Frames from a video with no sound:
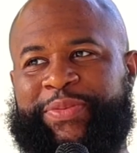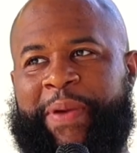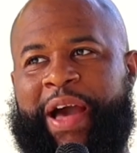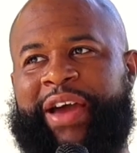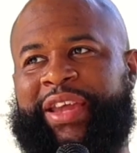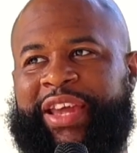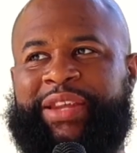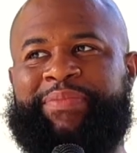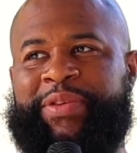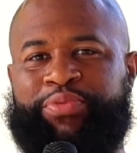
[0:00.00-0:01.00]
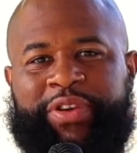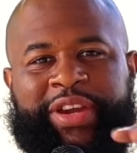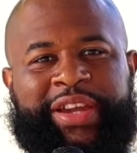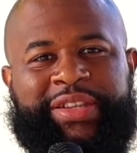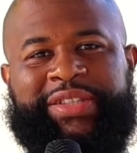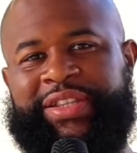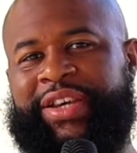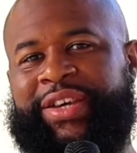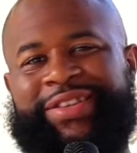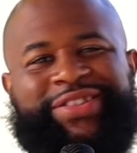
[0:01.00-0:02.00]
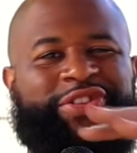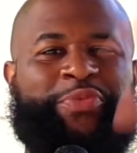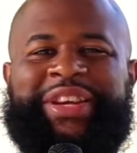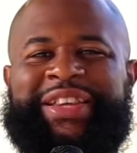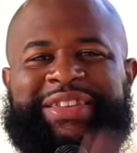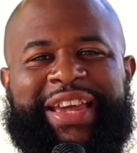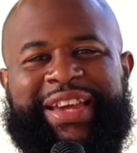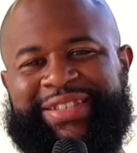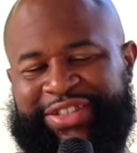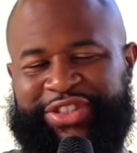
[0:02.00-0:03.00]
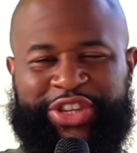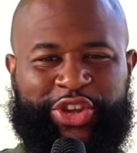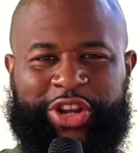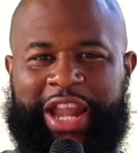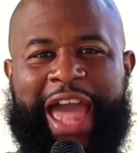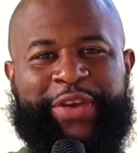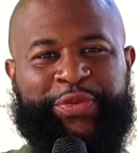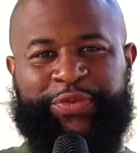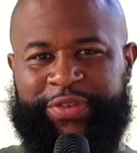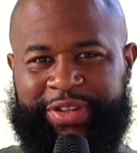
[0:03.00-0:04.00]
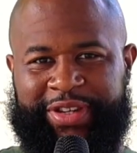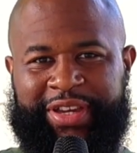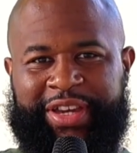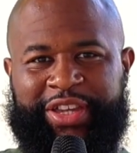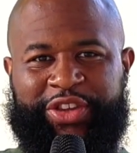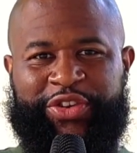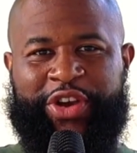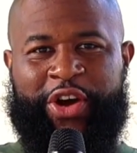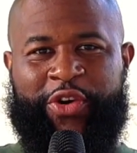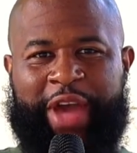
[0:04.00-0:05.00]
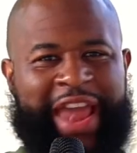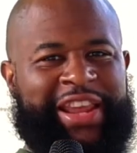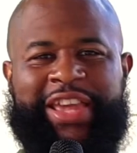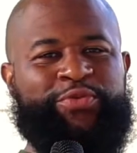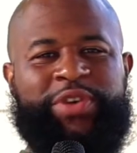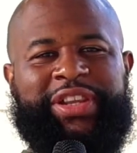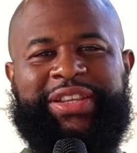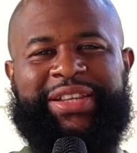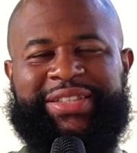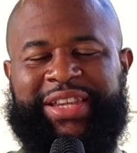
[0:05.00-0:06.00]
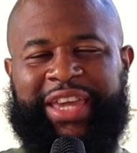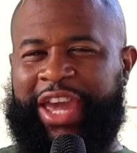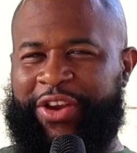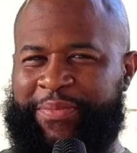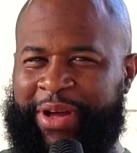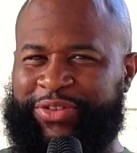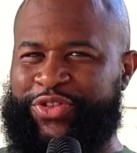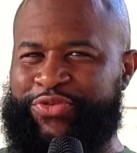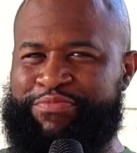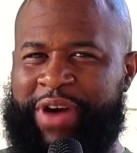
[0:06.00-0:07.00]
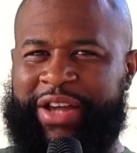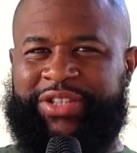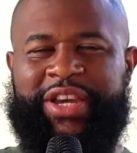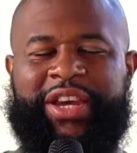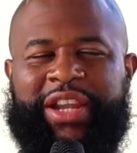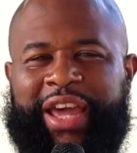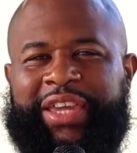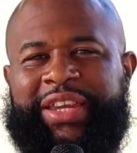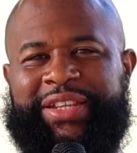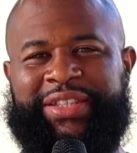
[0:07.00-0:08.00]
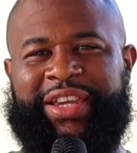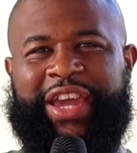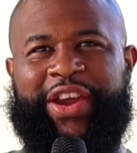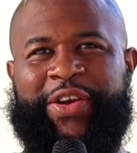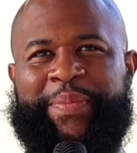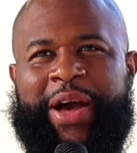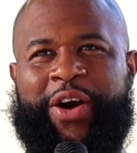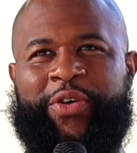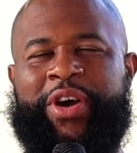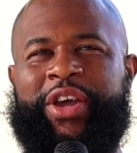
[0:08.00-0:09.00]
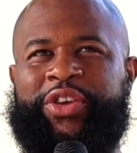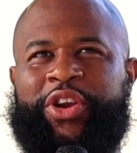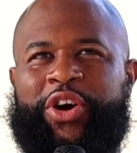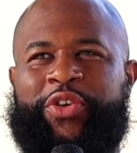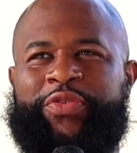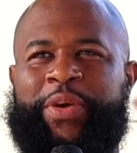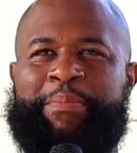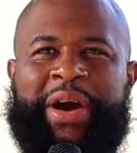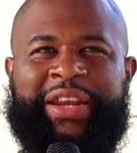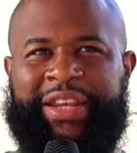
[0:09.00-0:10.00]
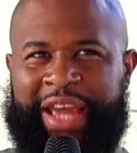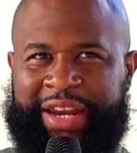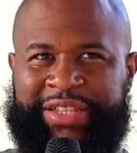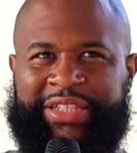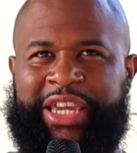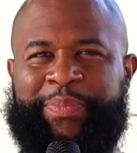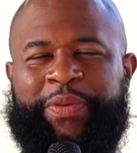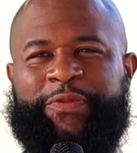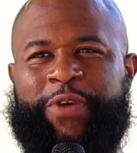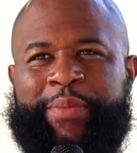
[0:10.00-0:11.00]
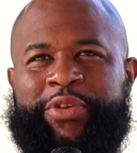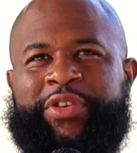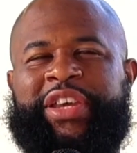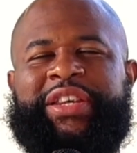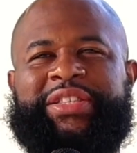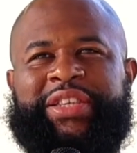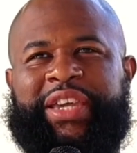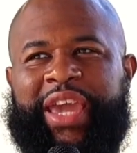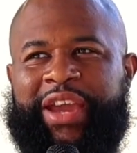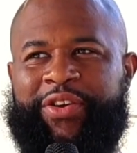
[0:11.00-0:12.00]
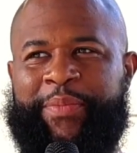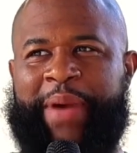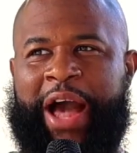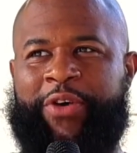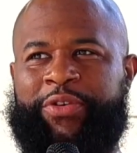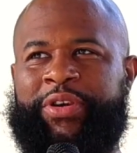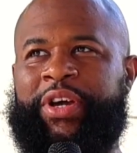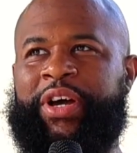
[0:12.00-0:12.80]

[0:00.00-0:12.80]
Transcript: about how the enemy brings so many things into your life, you know. And he really doesn't care about too much. Like, he doesn't care about, you know, the money that he's keeping from you. He doesn't care about